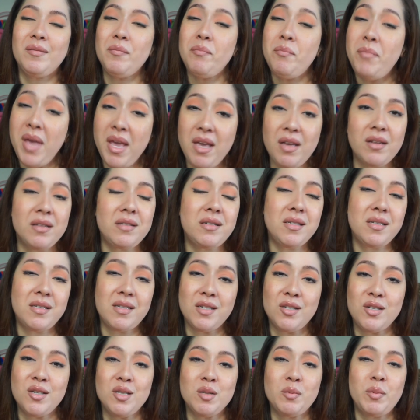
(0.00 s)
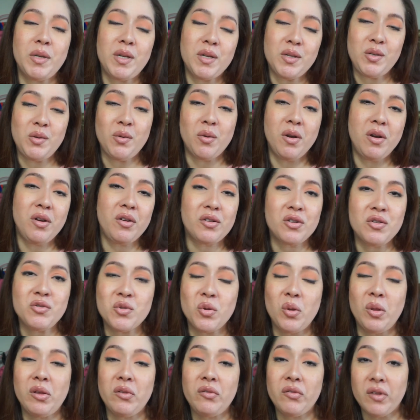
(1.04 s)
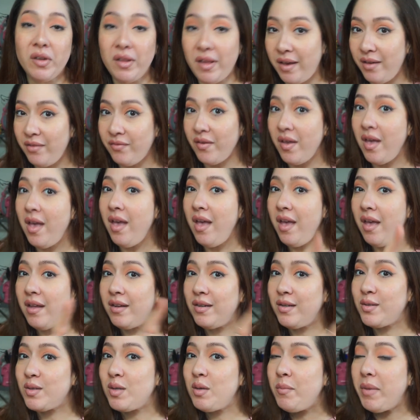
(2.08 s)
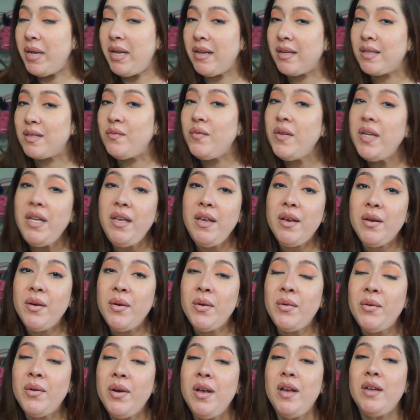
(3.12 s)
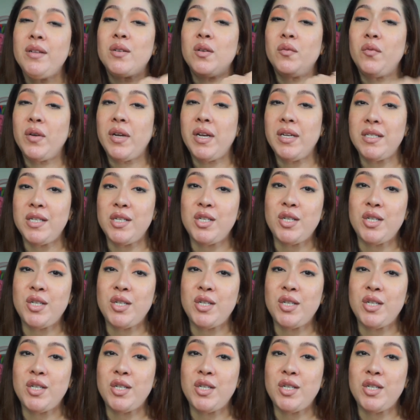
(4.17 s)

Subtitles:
Make good decisions because you are in control of your life. And until my next video, don't forget to